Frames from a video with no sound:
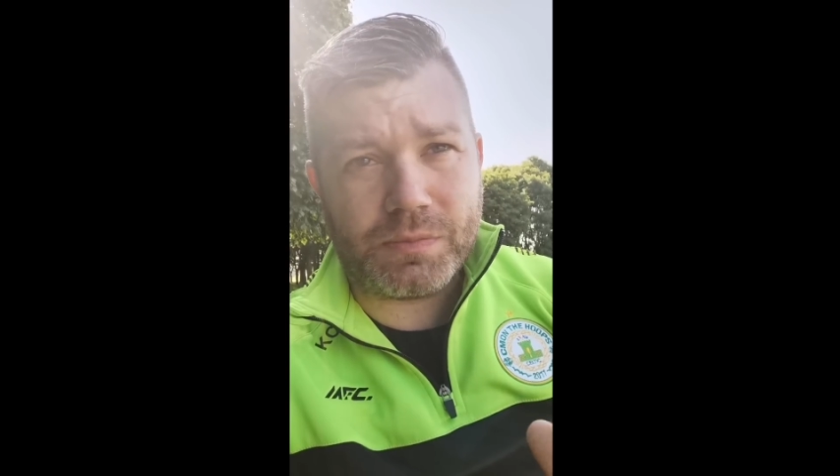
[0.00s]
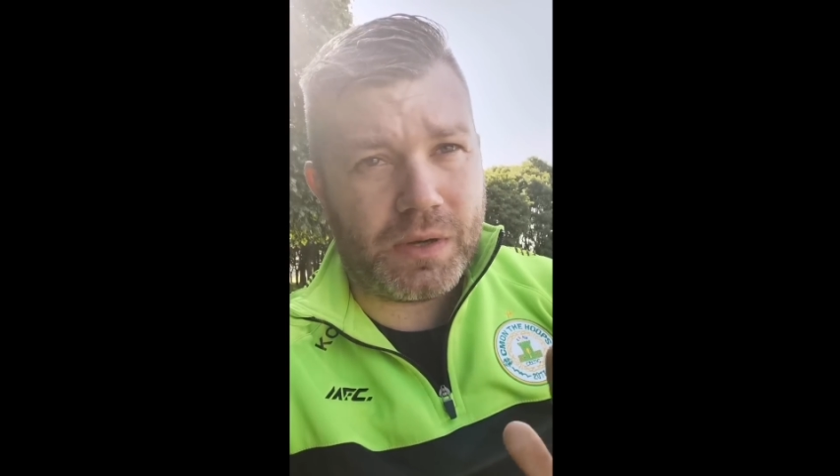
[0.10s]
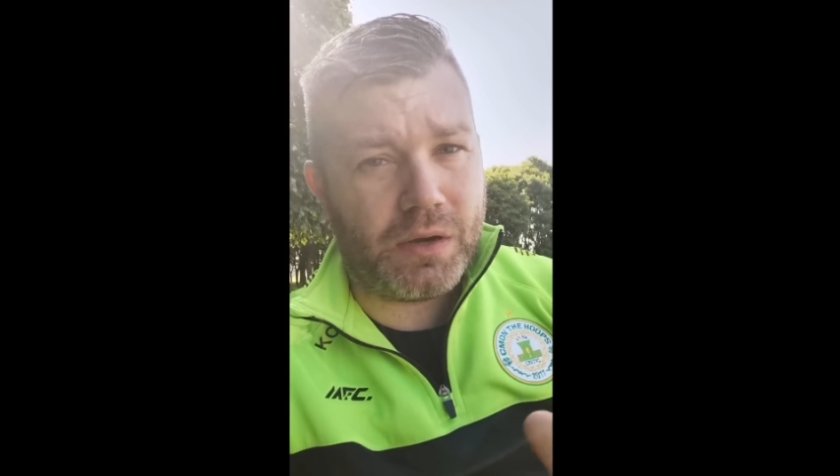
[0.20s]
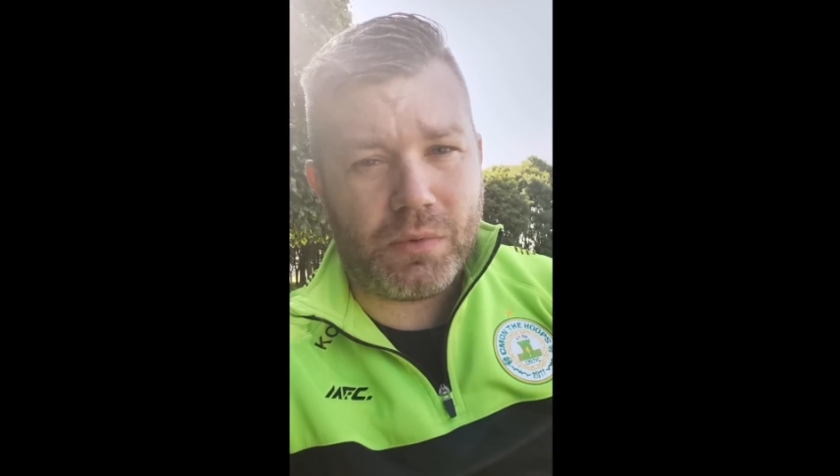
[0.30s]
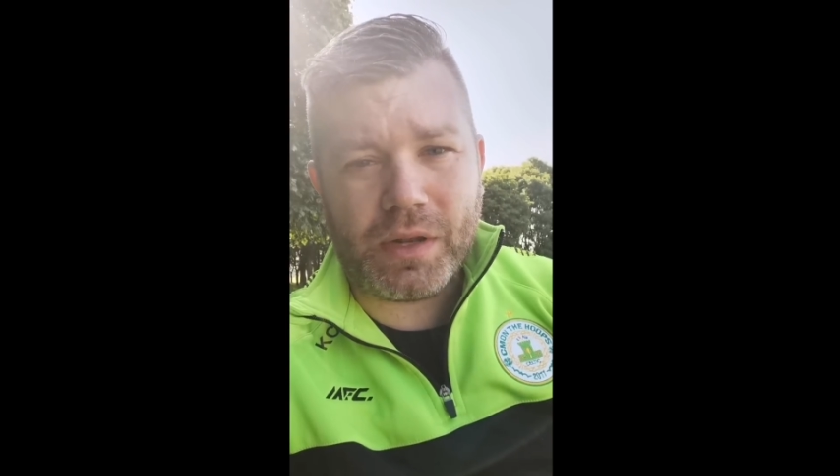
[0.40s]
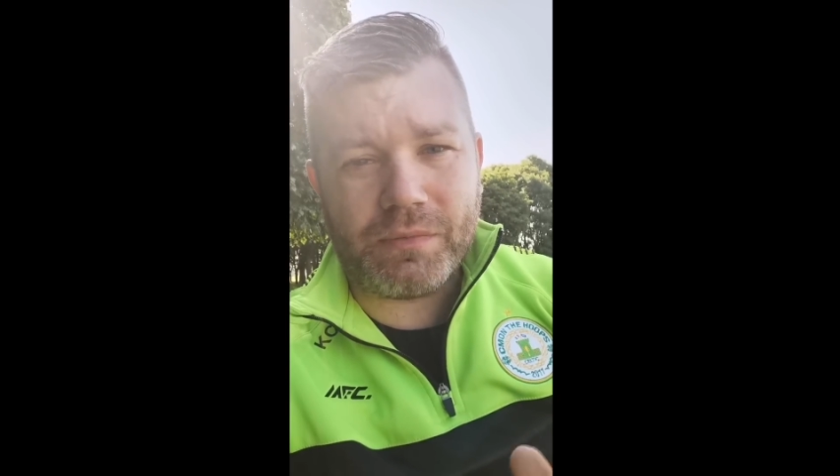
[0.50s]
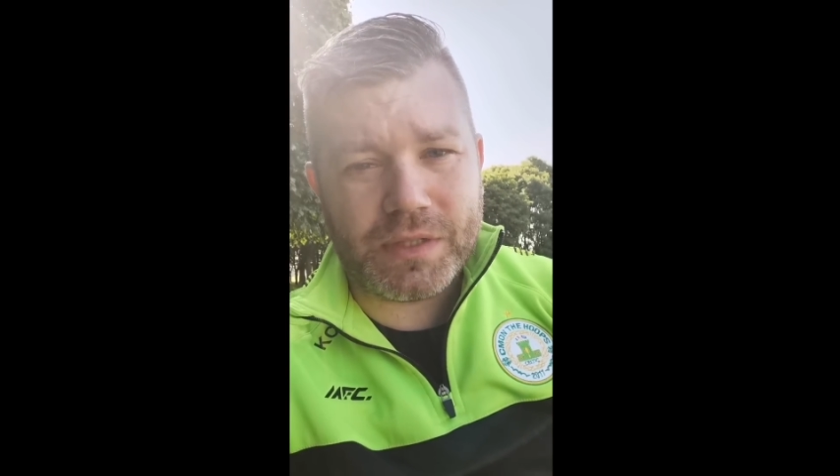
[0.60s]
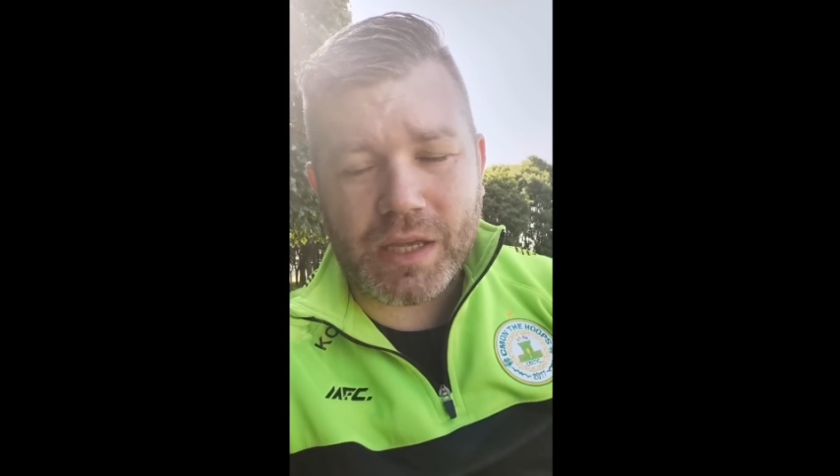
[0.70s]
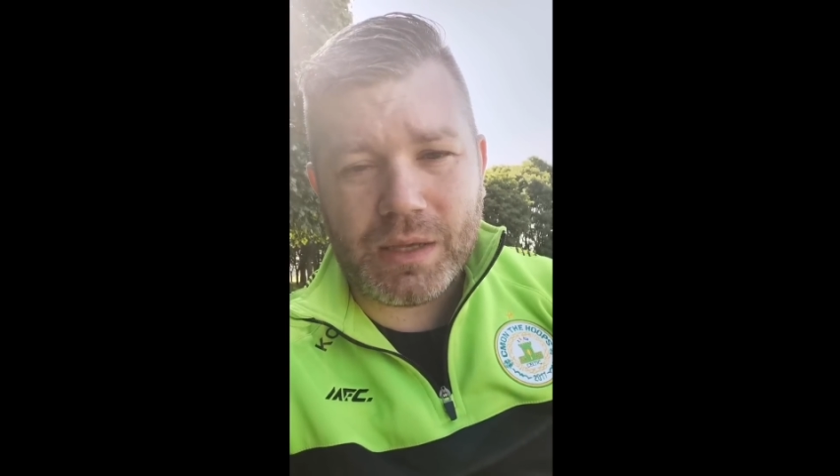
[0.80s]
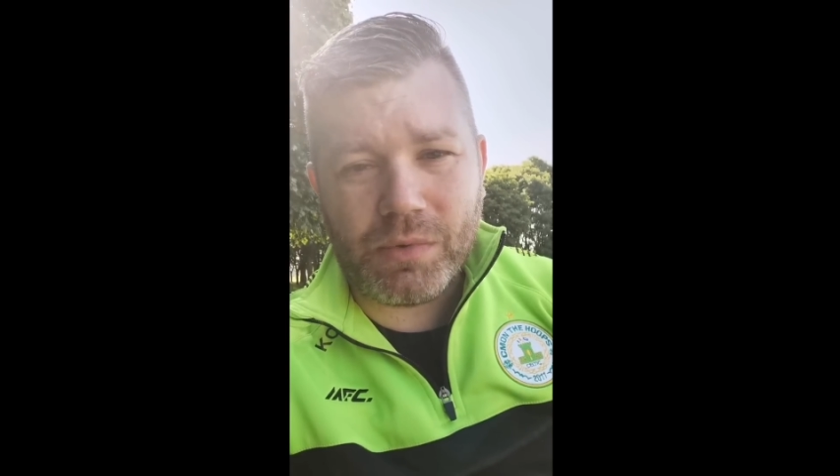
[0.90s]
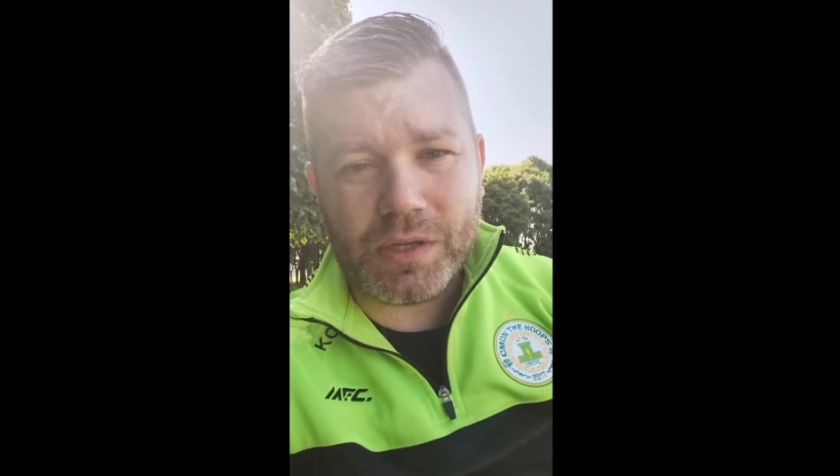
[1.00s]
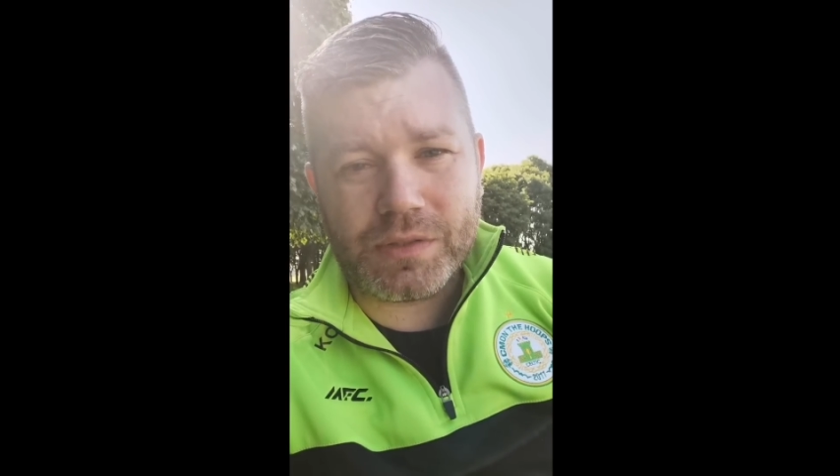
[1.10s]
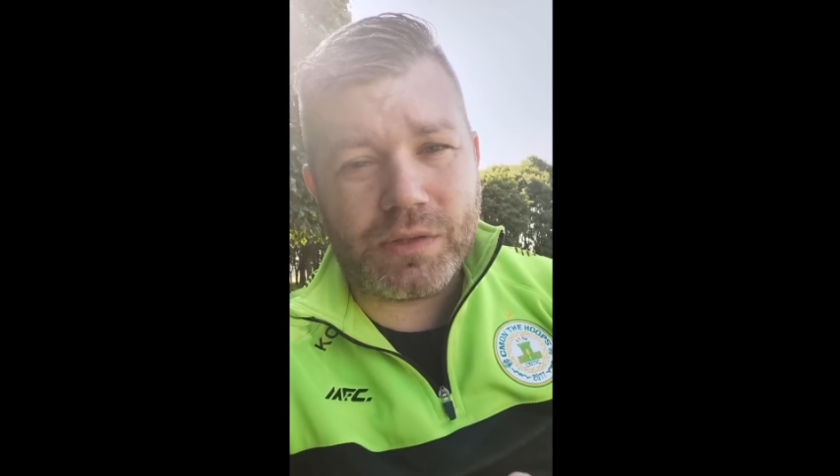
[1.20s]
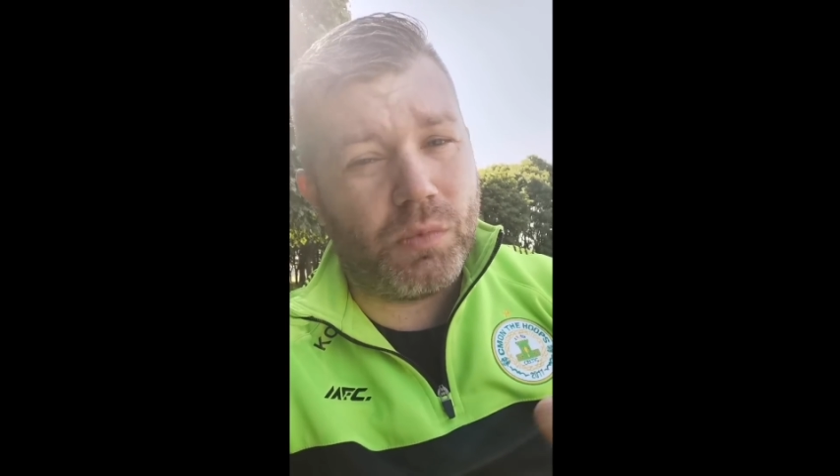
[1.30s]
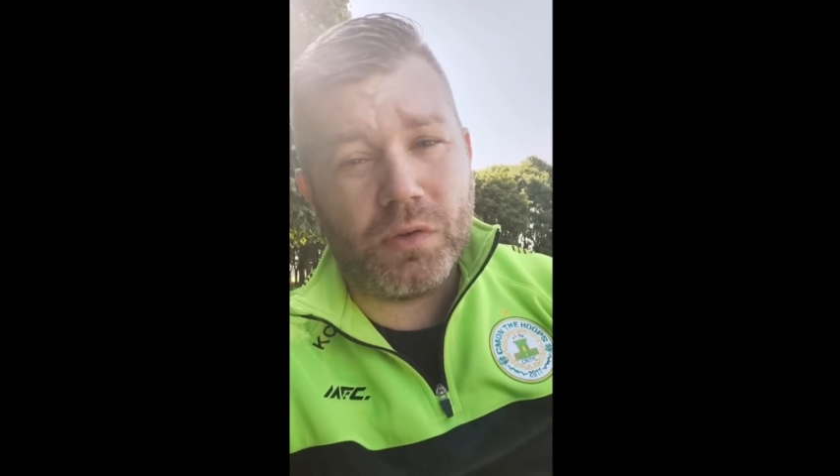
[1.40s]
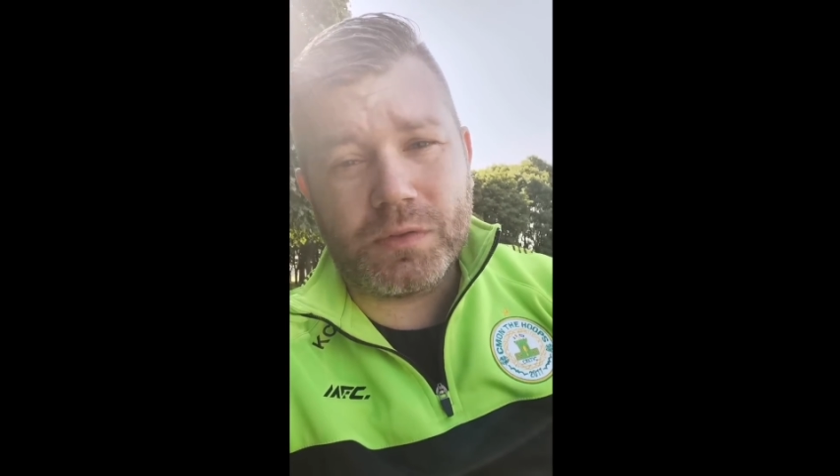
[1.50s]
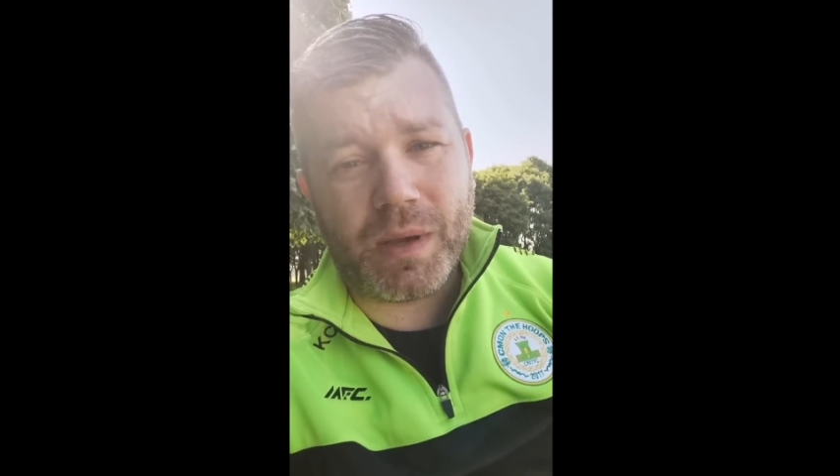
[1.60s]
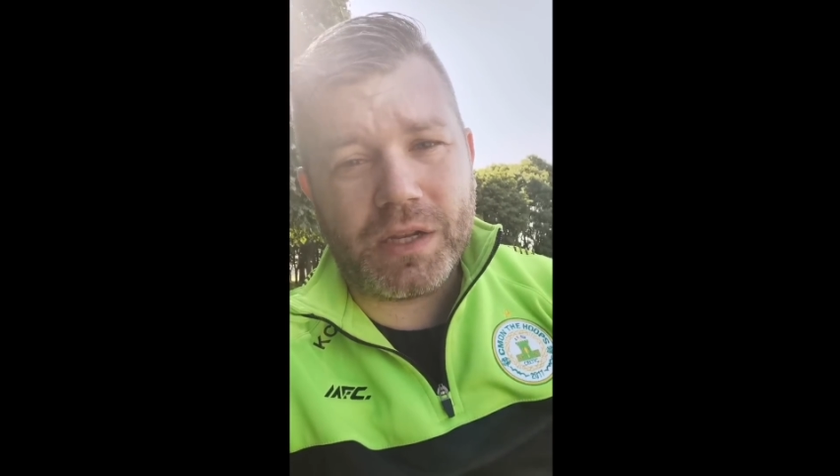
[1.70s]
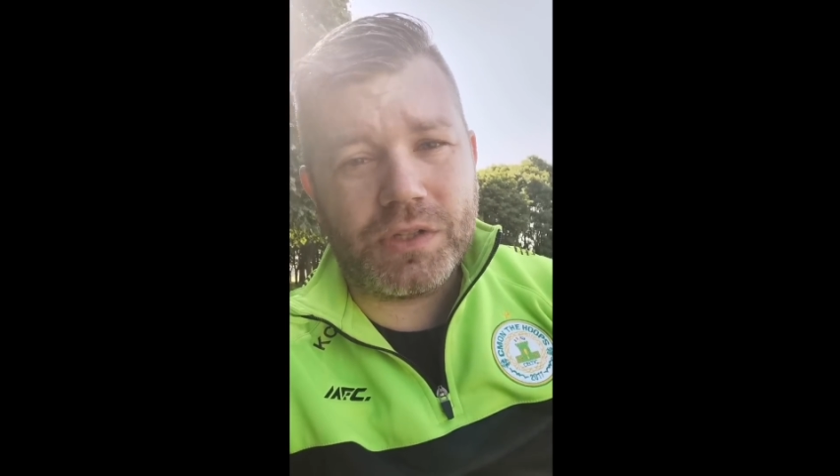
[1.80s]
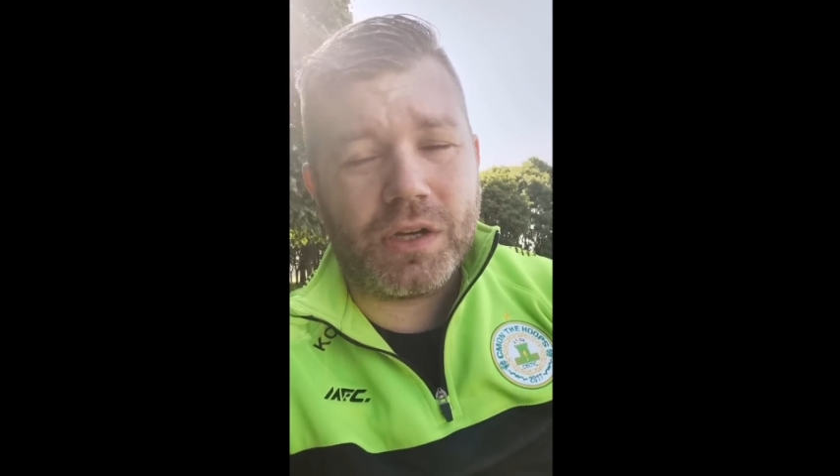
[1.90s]
Spare whatever his name was, the Wolves
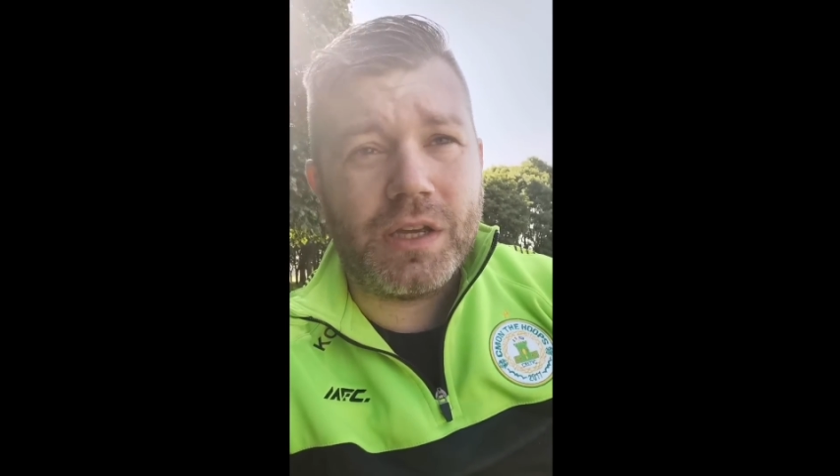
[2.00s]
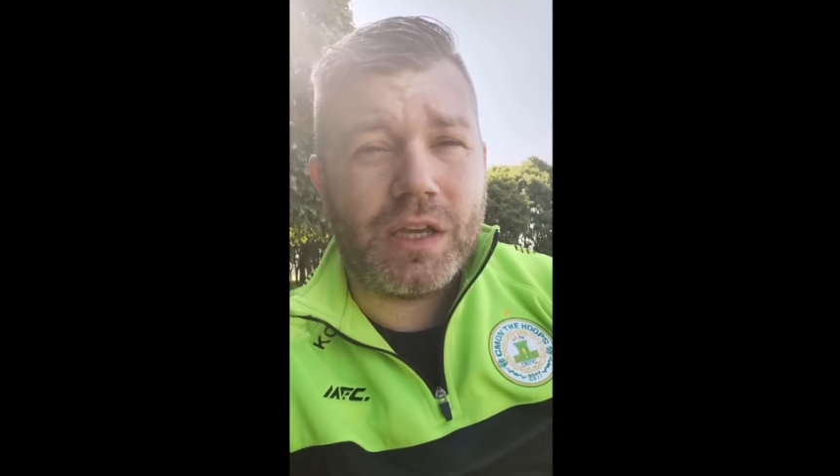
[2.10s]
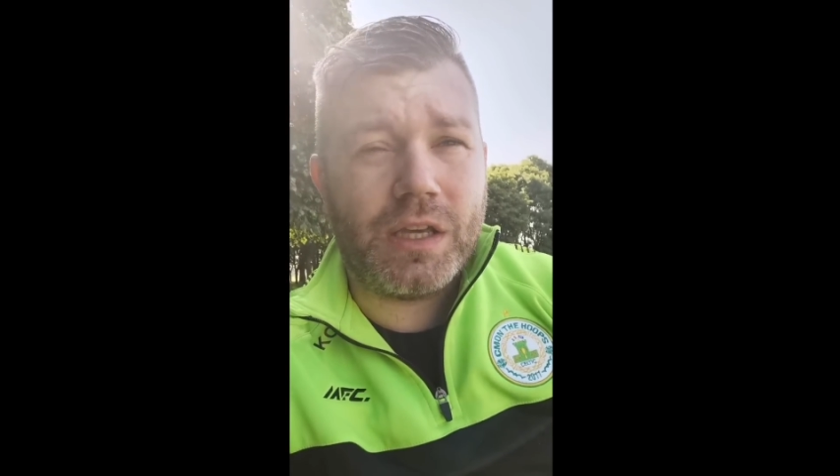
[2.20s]
manager,